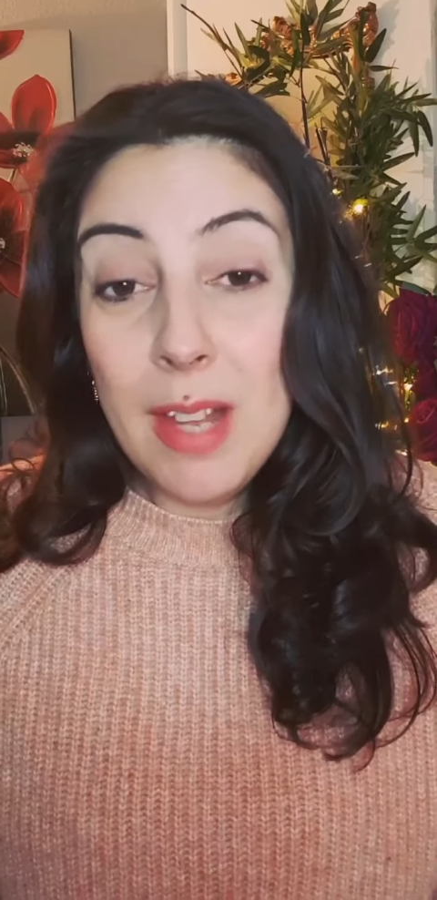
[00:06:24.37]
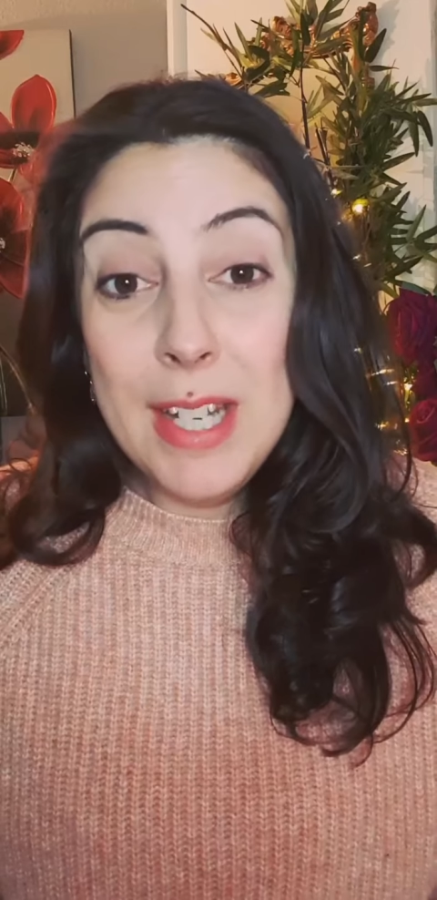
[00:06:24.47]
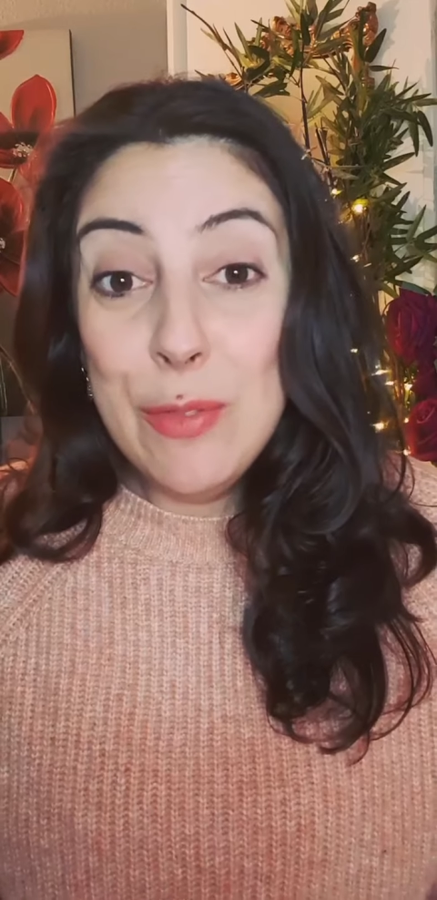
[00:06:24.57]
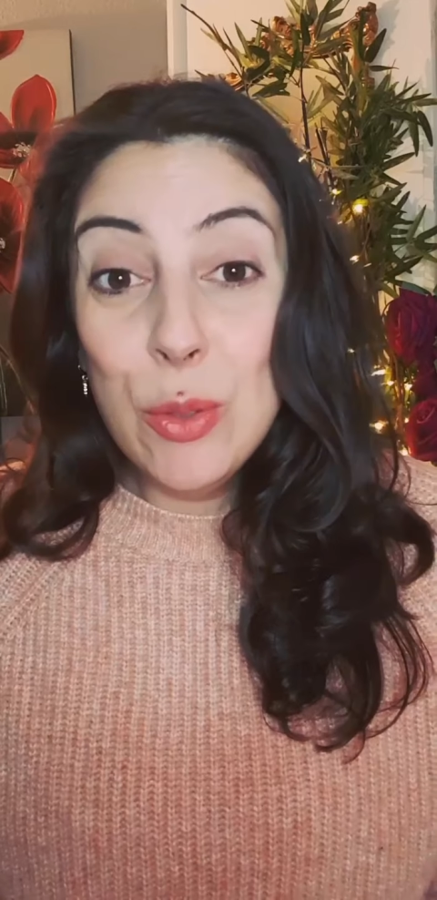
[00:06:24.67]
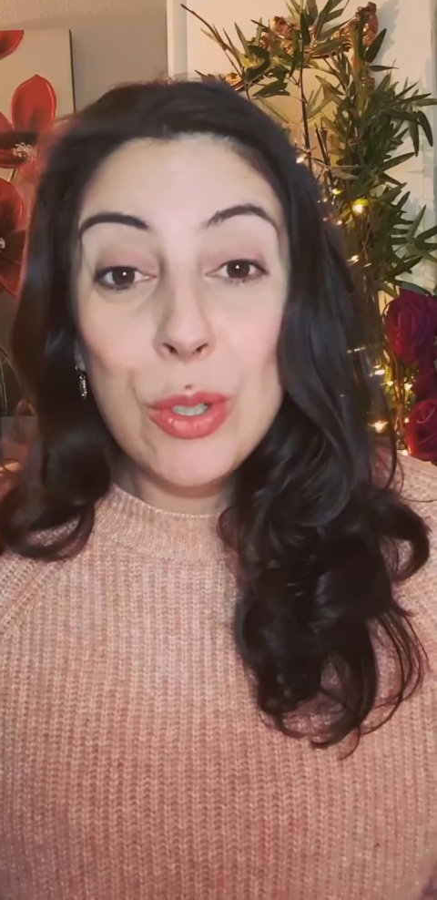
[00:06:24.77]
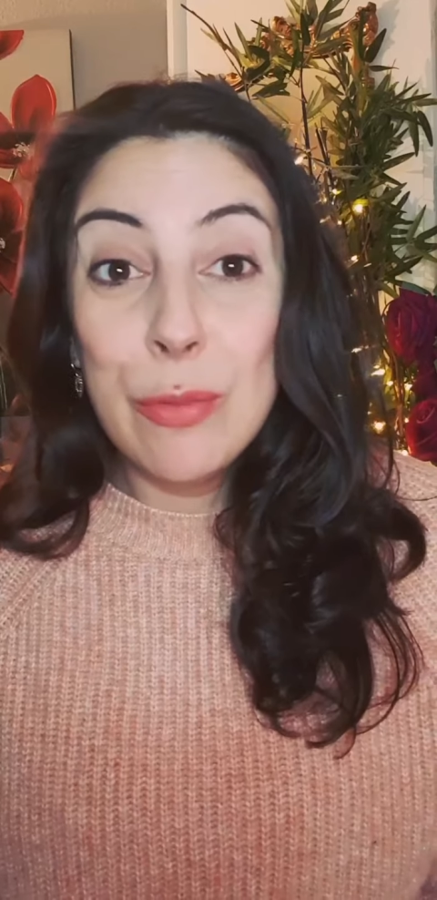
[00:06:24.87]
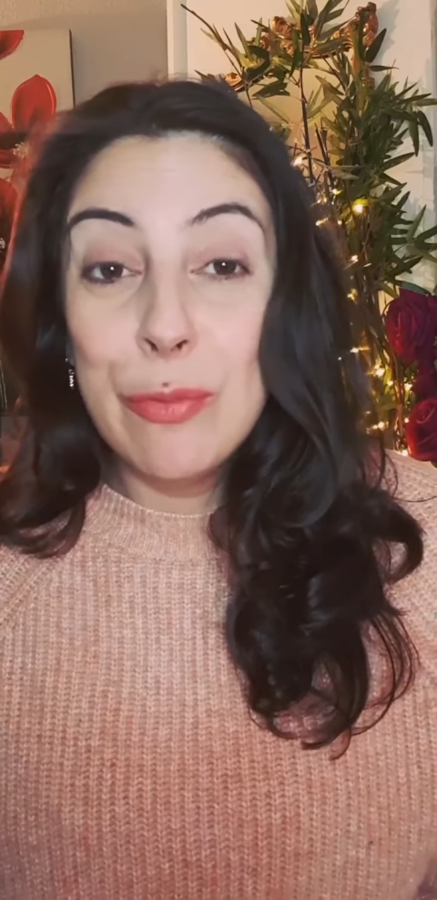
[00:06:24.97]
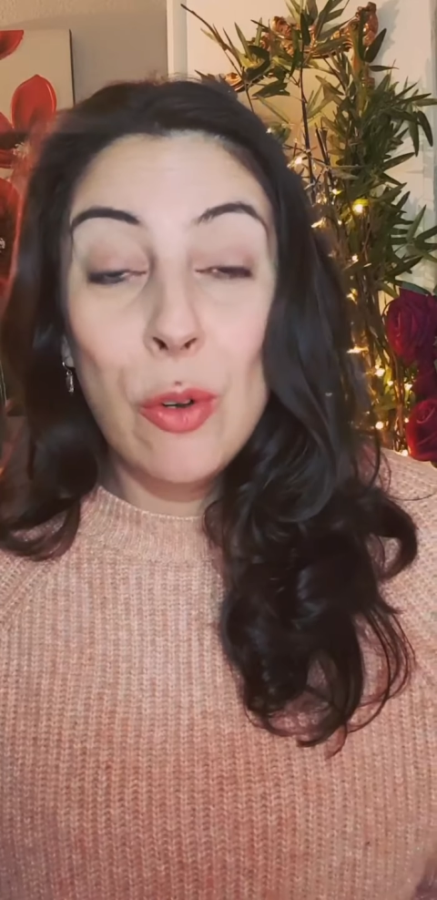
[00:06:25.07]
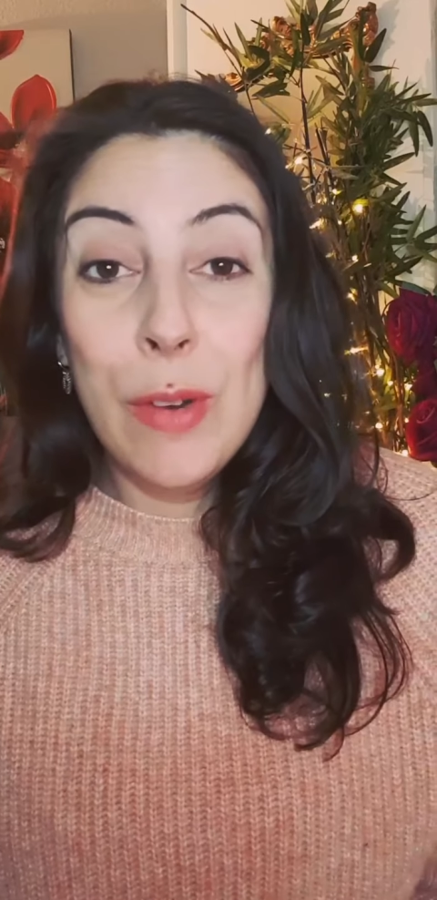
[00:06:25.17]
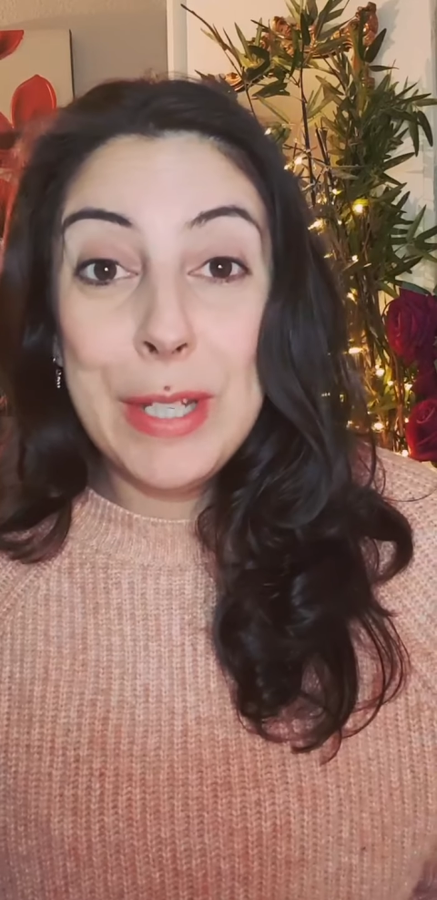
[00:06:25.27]
And if you're
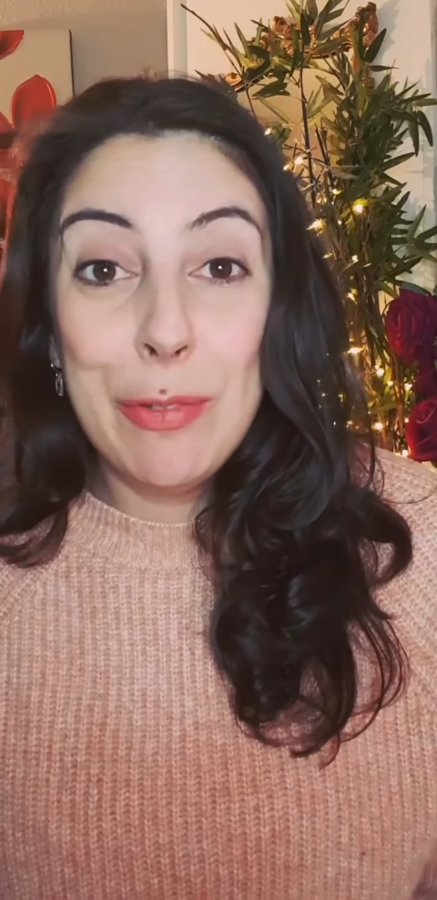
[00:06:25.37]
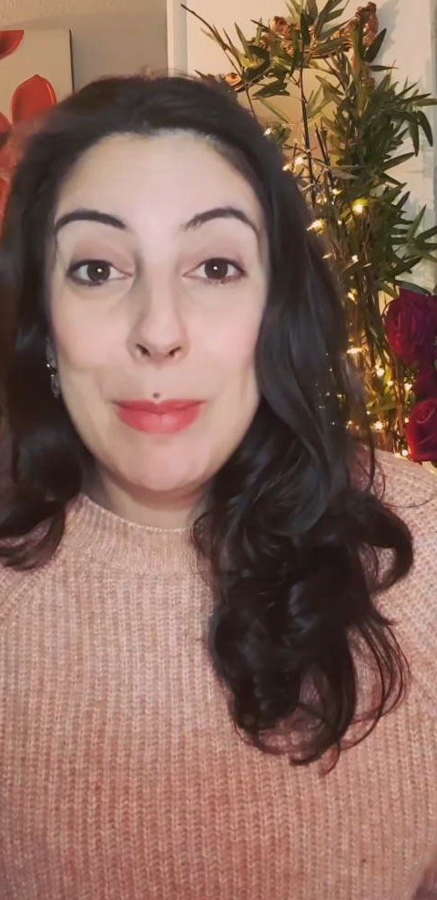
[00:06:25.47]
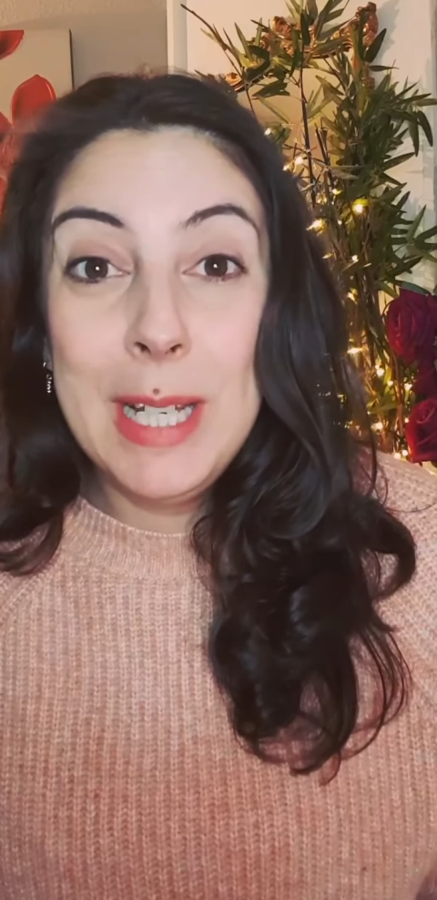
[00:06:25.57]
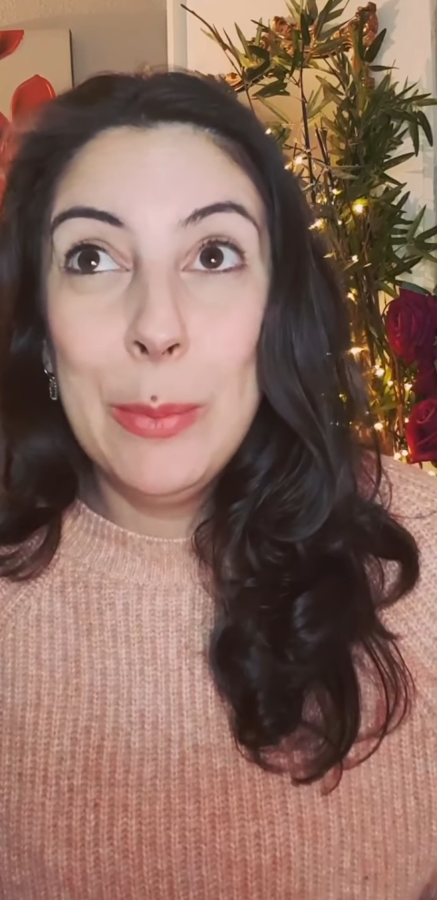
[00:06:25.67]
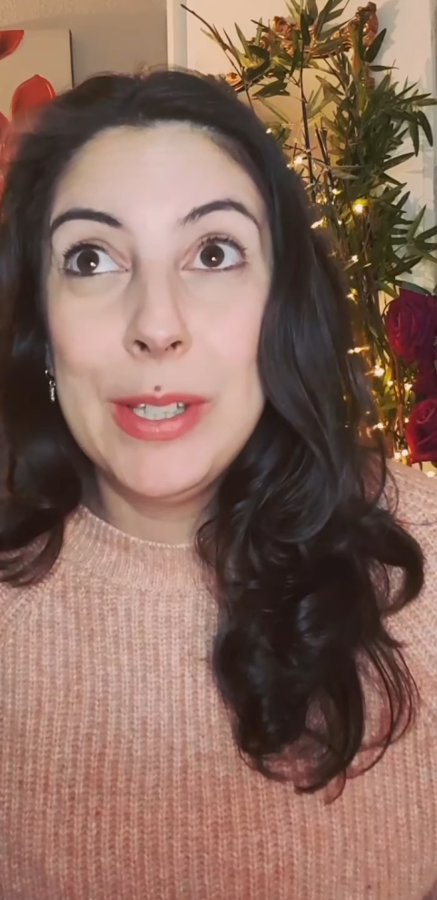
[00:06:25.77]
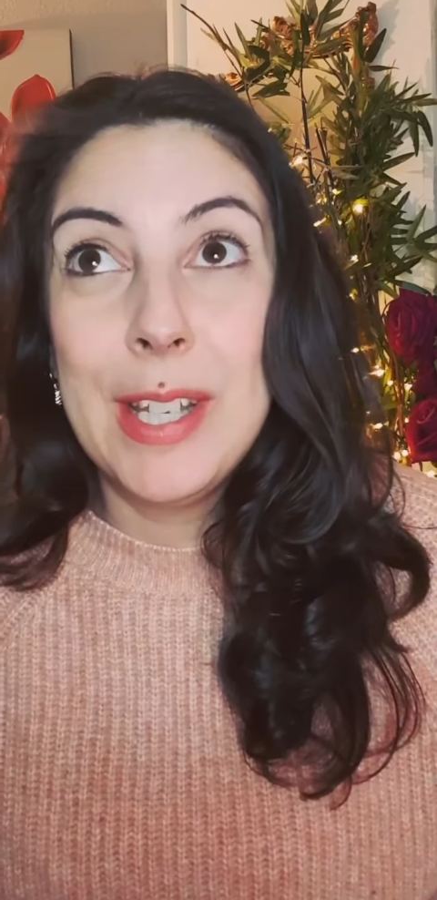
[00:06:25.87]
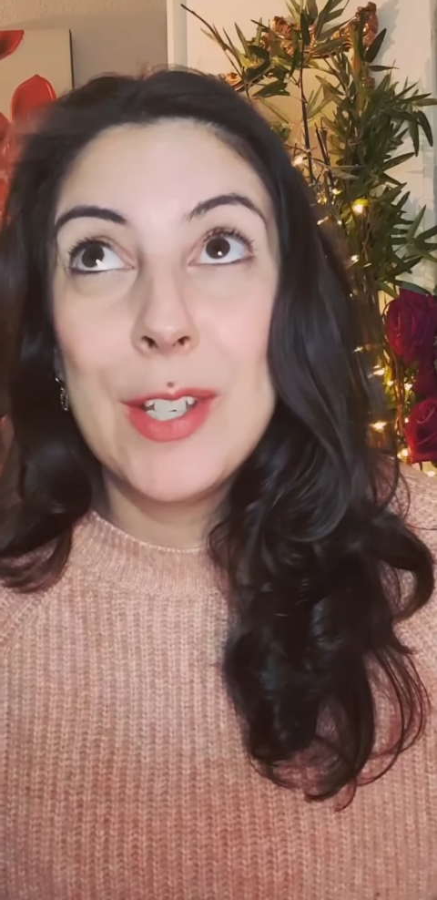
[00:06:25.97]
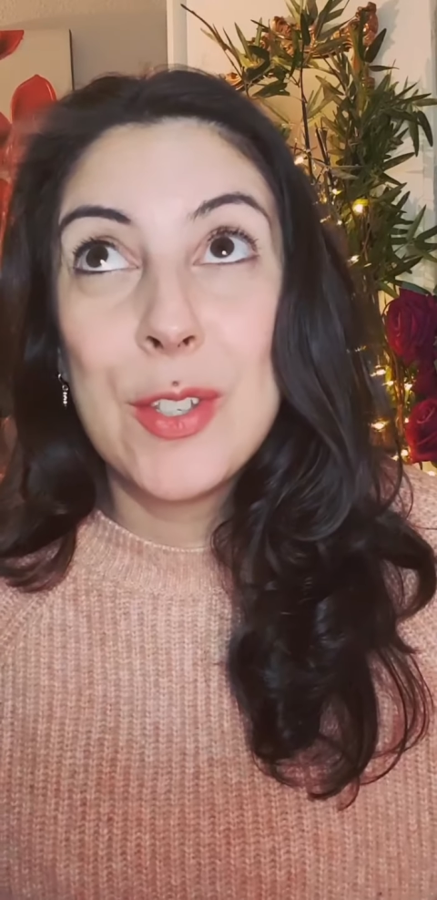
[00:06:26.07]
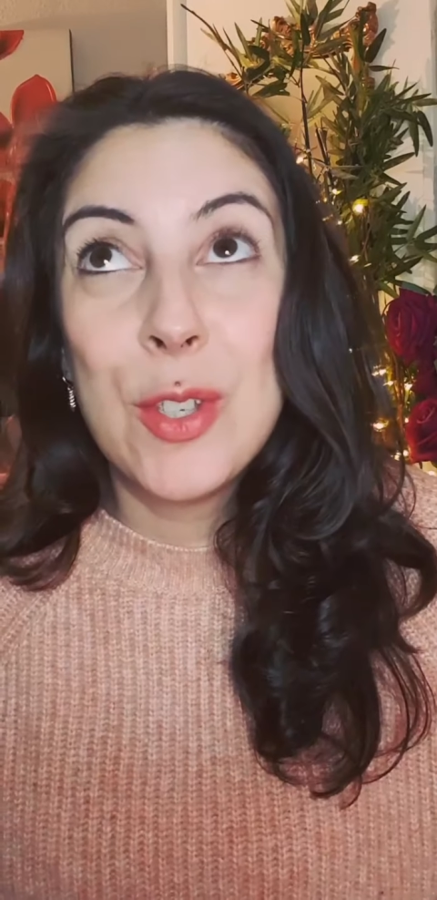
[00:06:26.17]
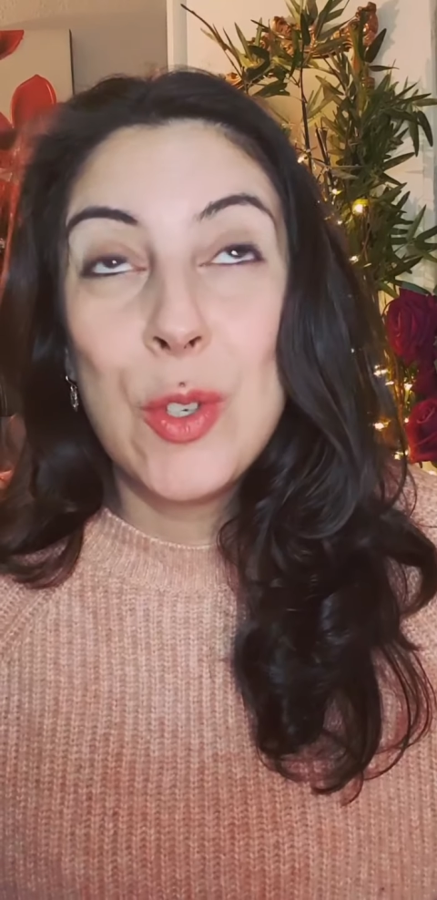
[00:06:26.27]
already familiar with this,